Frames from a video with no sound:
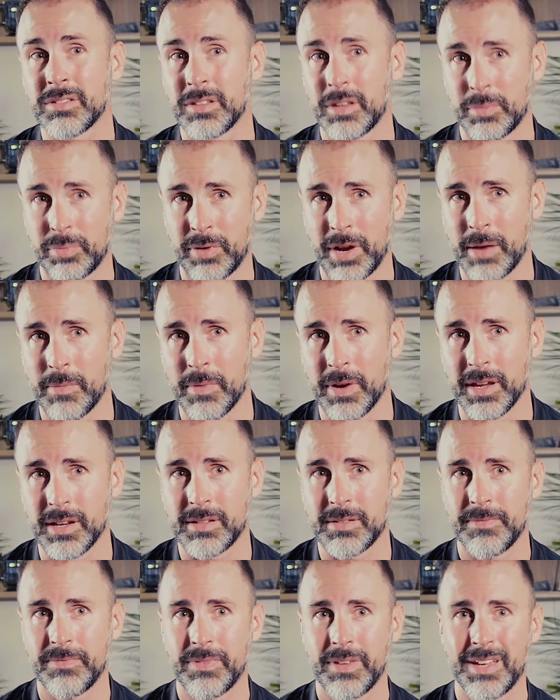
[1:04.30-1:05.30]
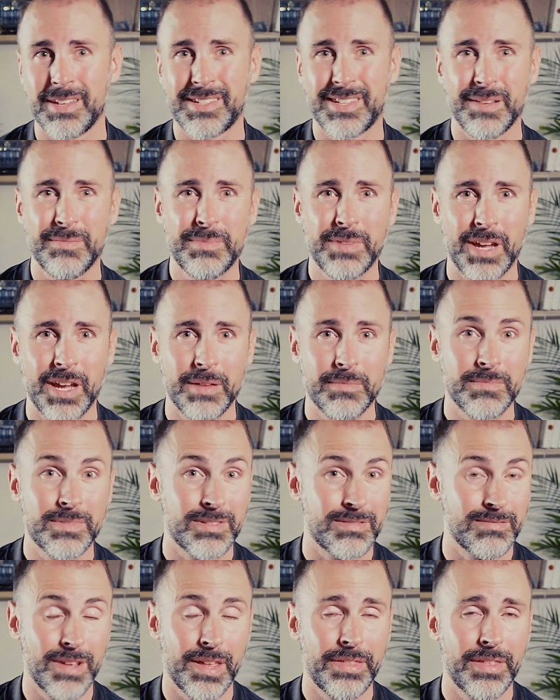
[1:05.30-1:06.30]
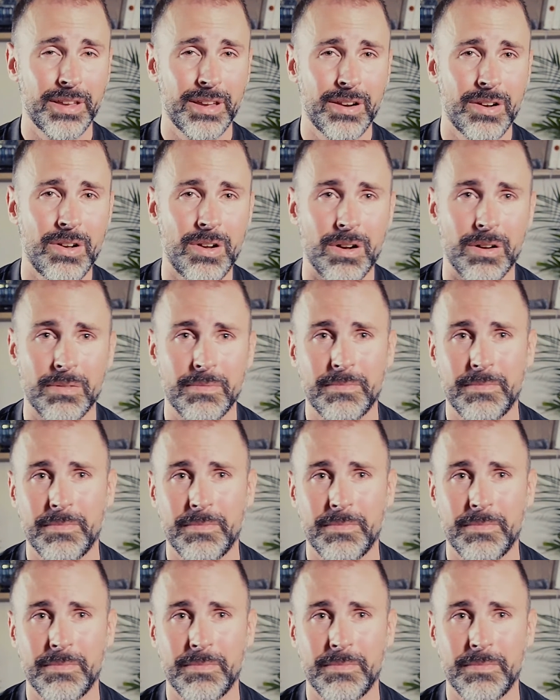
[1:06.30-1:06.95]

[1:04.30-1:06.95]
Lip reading: to the prime rate, and sometimes nothing at all.